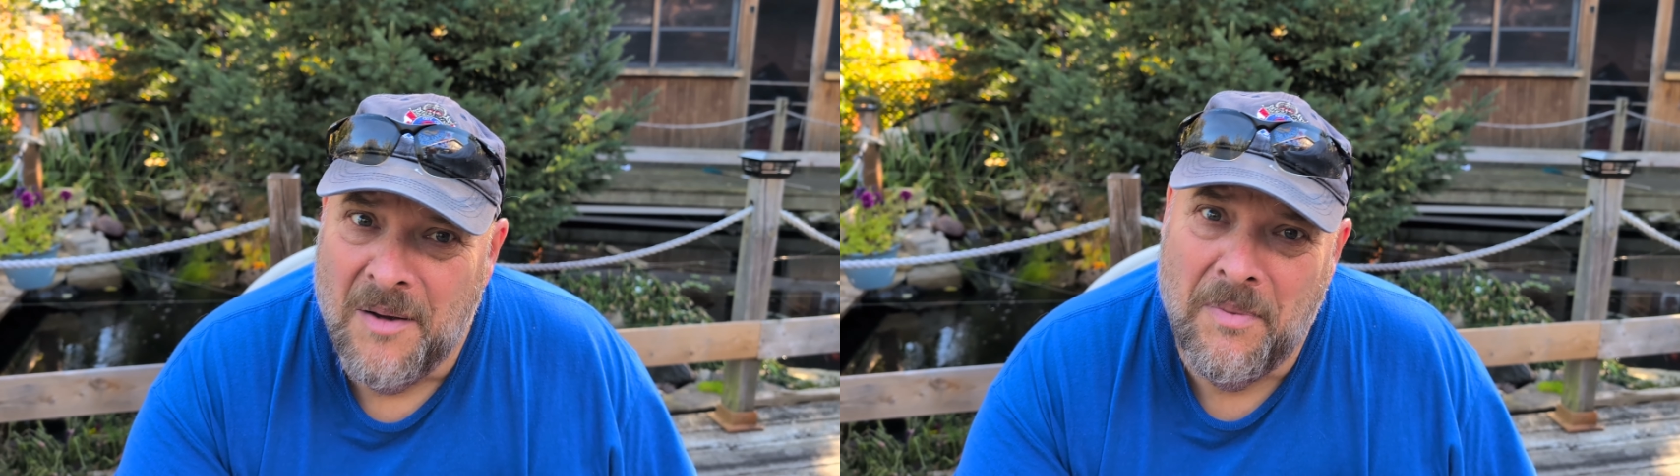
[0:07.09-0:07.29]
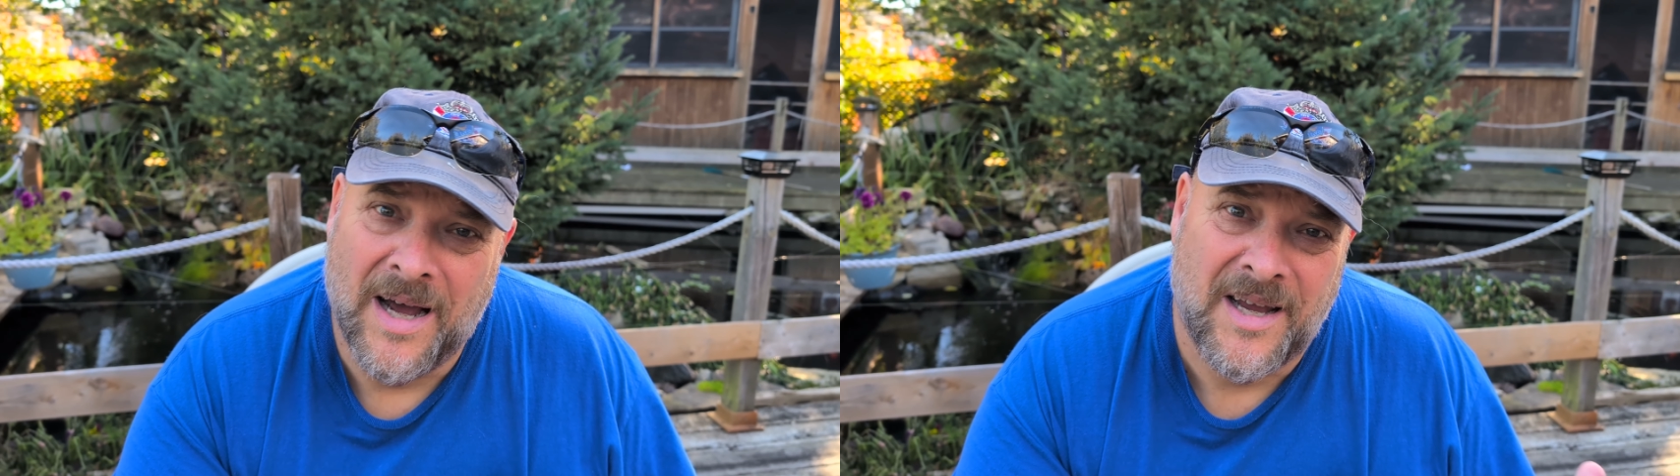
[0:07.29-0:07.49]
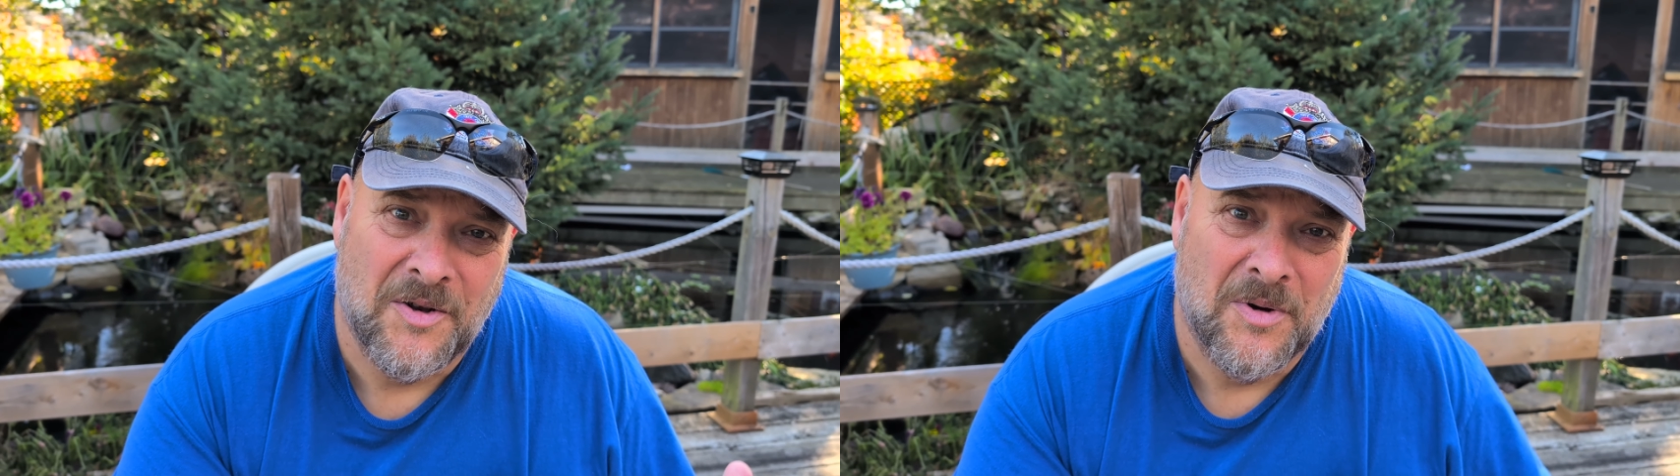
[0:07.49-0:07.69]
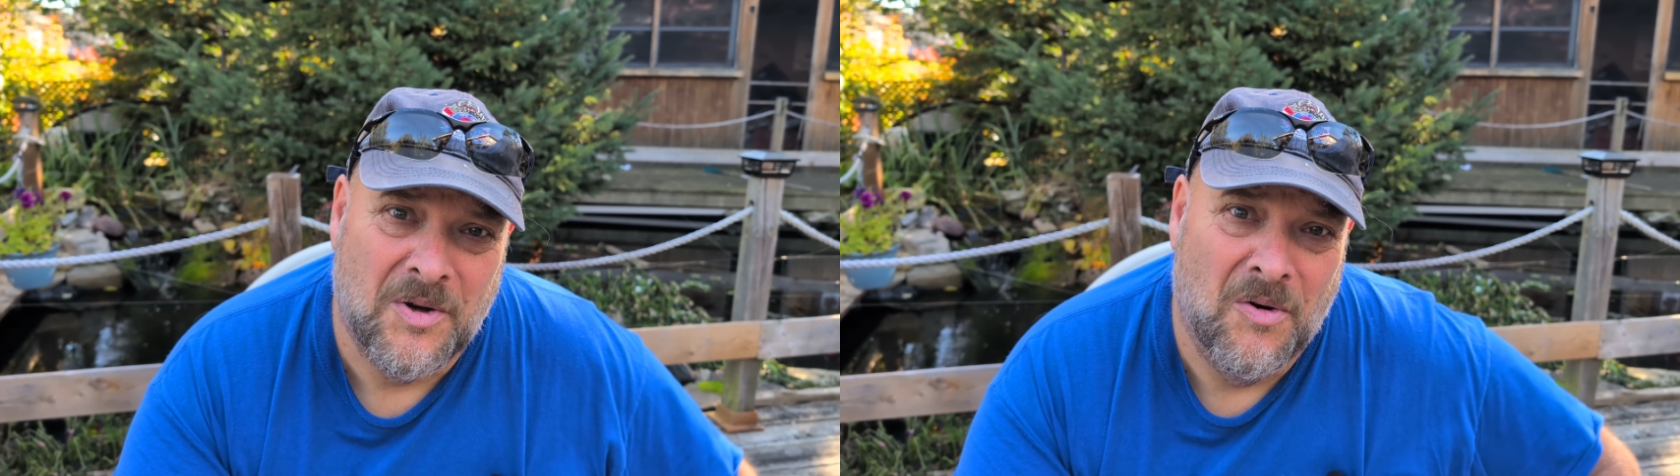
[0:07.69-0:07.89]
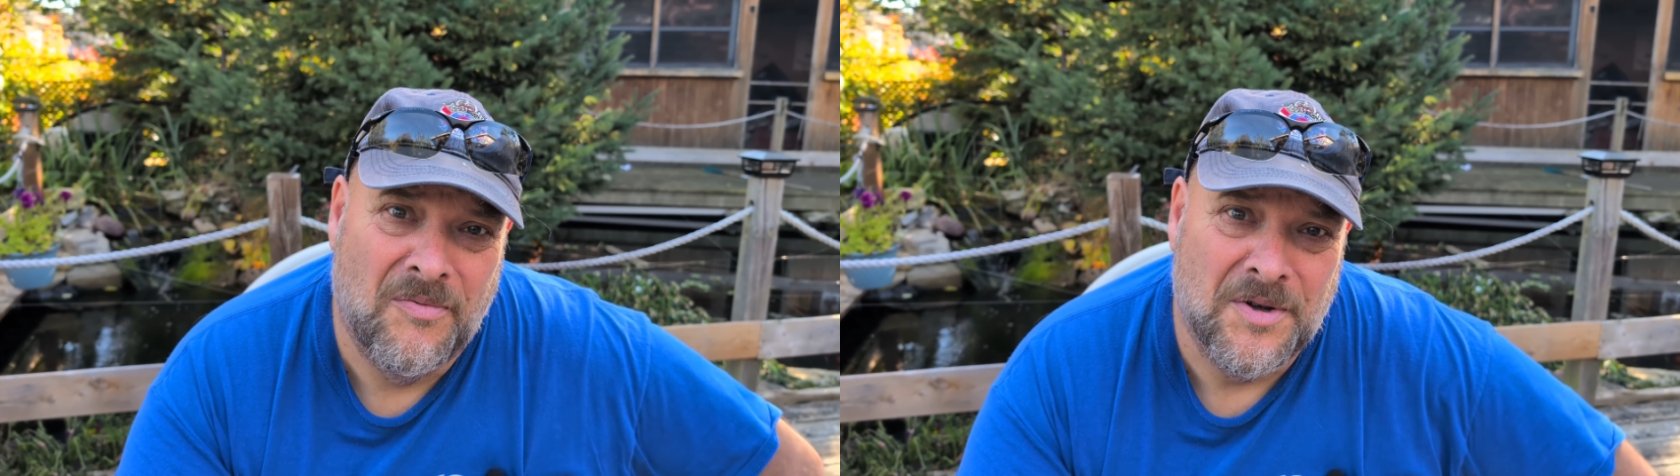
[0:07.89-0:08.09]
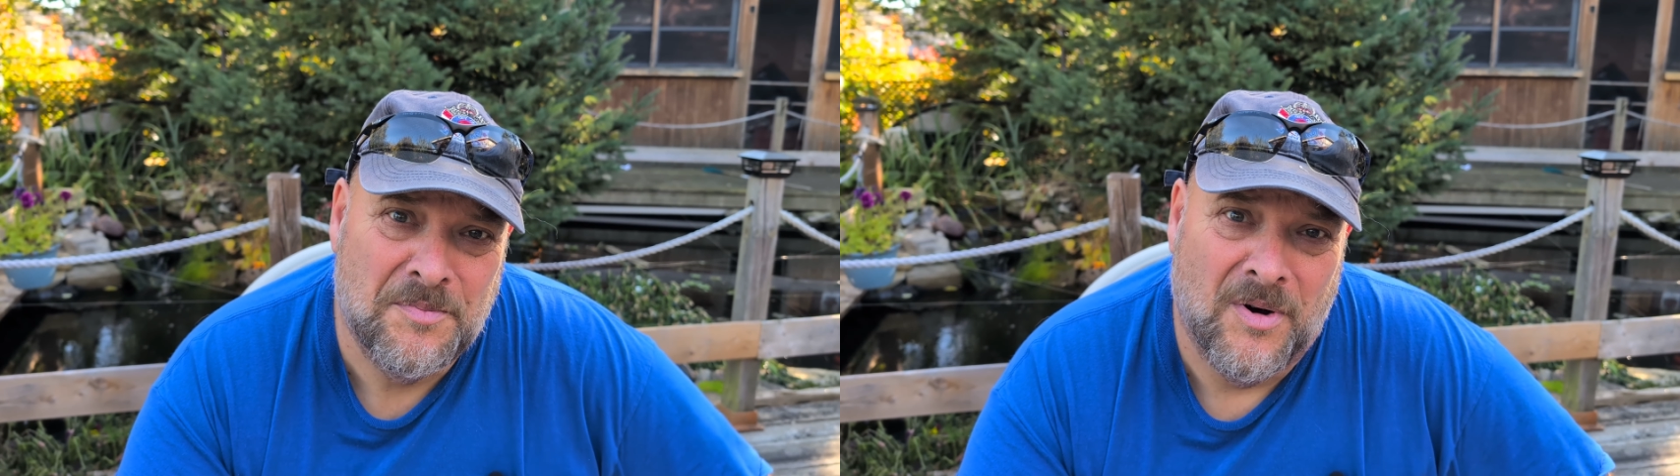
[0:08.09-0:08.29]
back into a goldfish